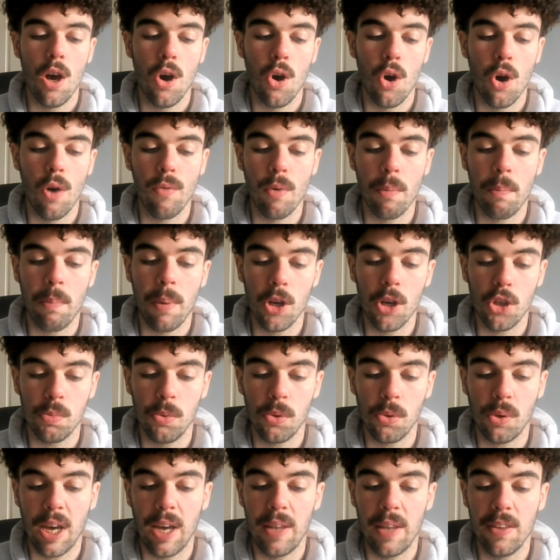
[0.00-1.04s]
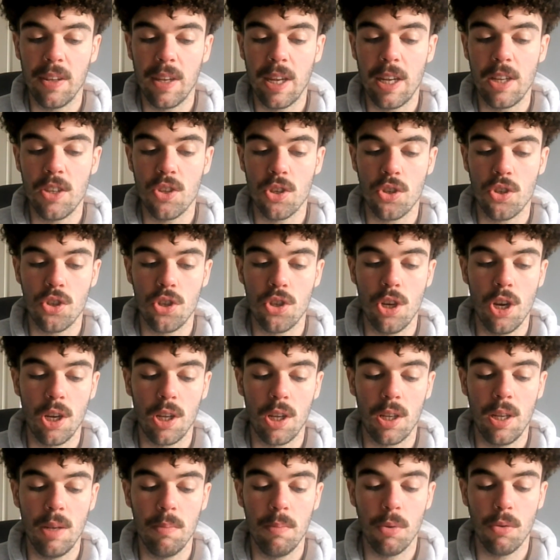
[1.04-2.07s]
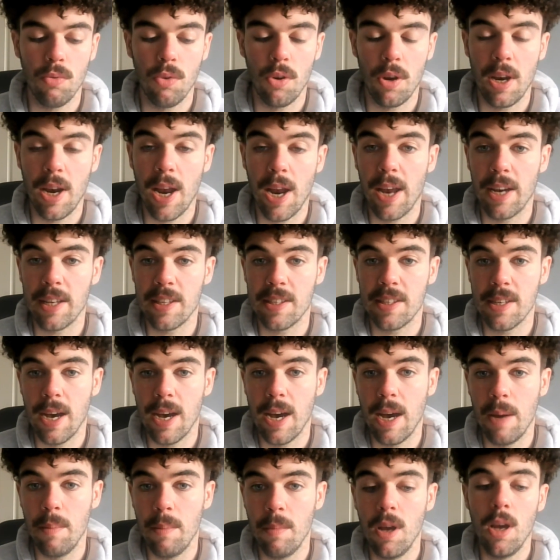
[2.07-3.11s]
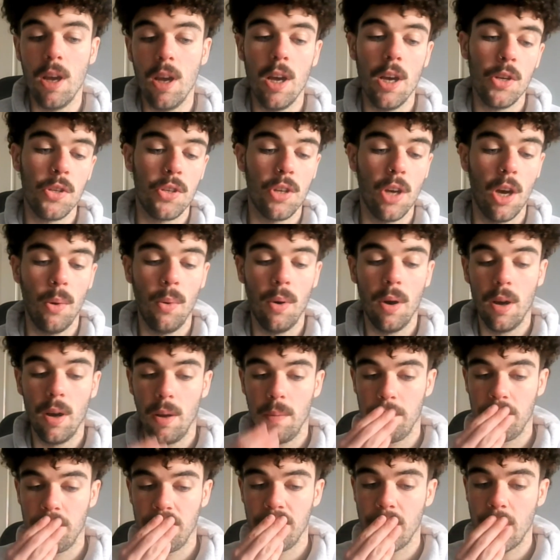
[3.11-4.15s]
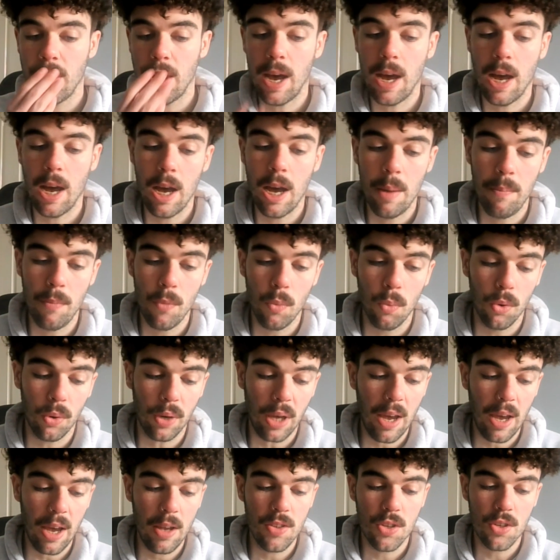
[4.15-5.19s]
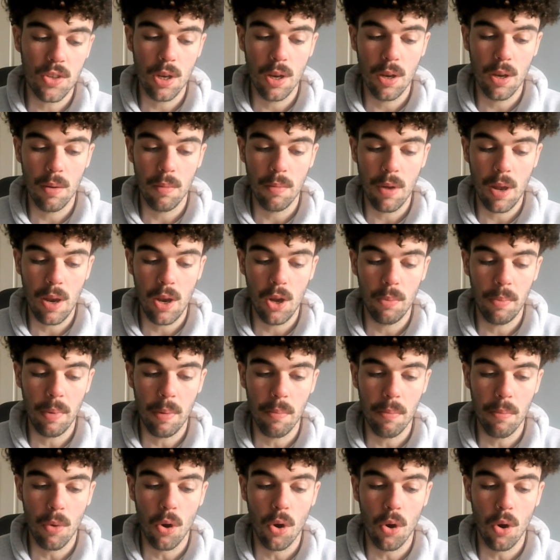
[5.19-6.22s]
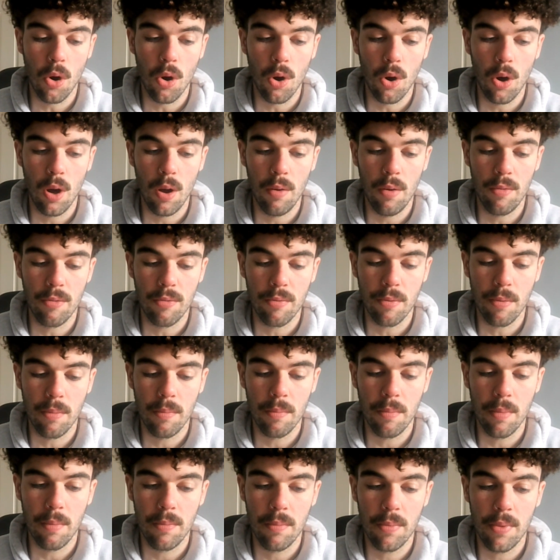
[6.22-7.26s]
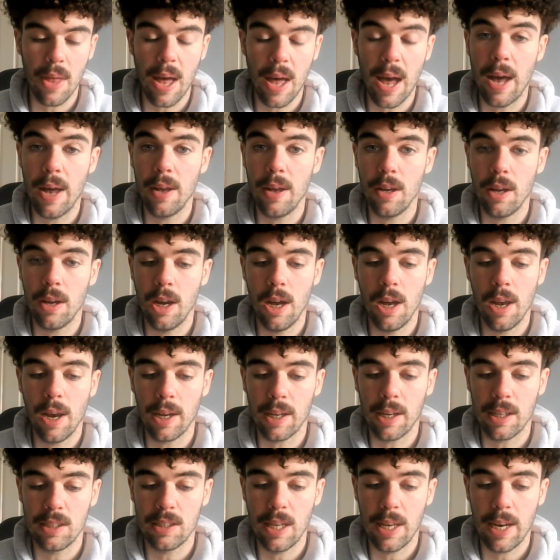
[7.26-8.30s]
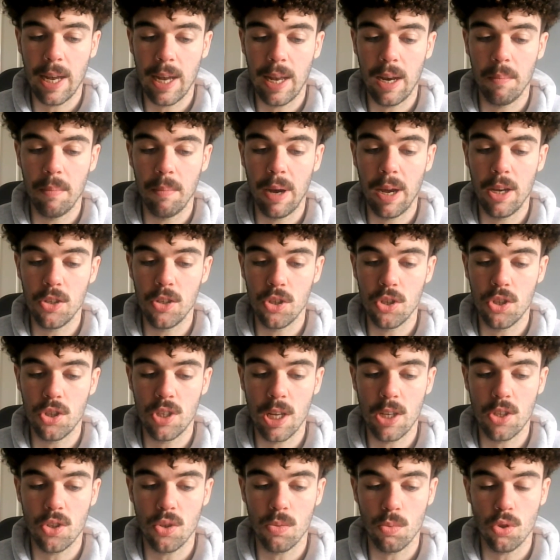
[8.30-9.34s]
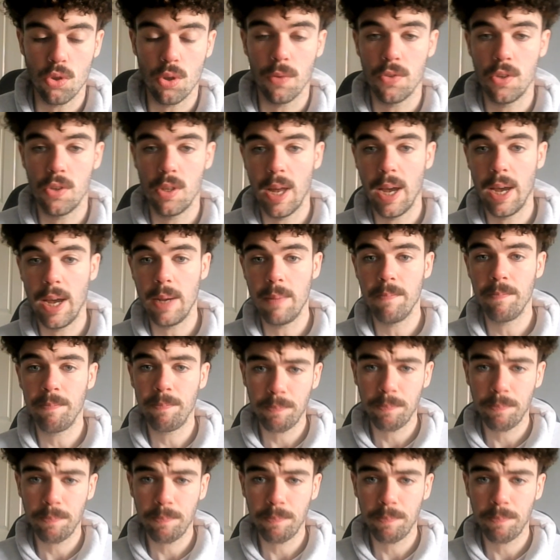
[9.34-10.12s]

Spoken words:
Other possible candidates are circling but running out of time. So we'll get into a little bit more of that. Like I said, Alan Myers has said some stuff today.